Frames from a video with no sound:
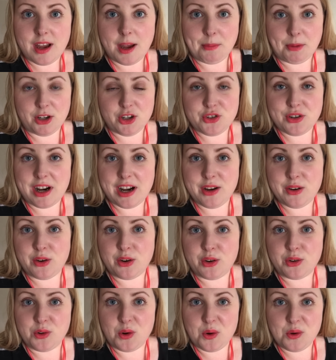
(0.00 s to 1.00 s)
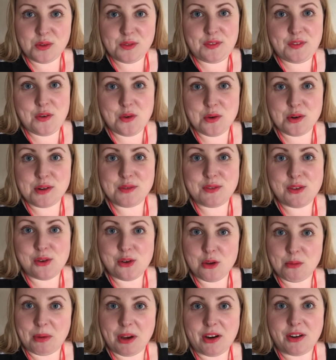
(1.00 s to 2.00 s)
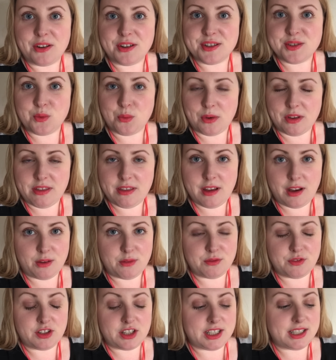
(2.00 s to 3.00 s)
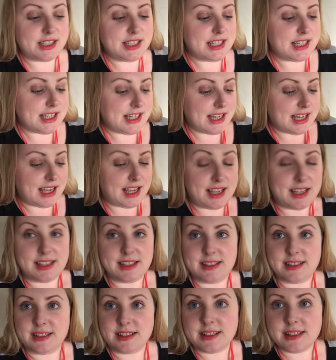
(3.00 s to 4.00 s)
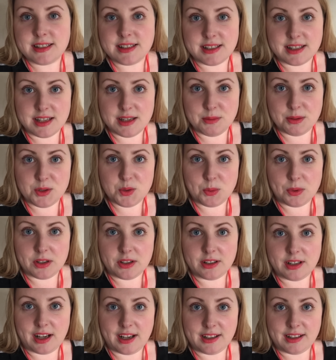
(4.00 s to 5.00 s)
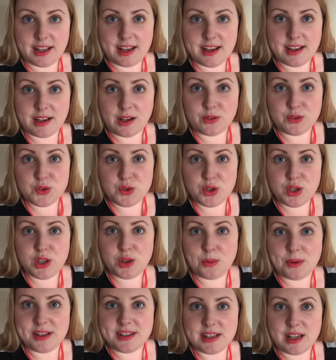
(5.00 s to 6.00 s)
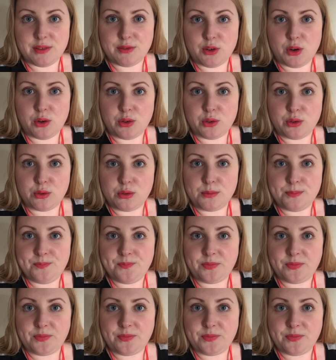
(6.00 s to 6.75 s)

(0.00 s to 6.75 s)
I'm going to try on all 4 of the new pairs with the outfit and see which one I like. I'll show you the ones that I've got though.